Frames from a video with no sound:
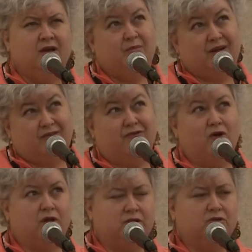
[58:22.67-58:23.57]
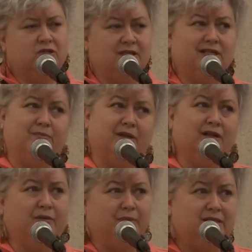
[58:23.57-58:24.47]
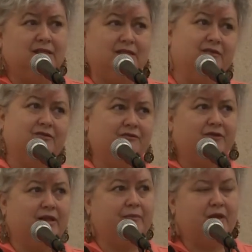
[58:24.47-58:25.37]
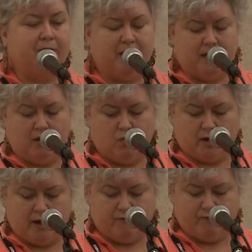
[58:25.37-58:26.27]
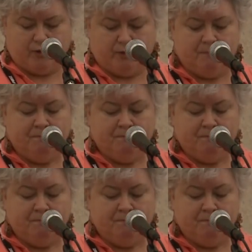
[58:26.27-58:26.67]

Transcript: but the fall is usually typically a busy season for them. That might not work out for you,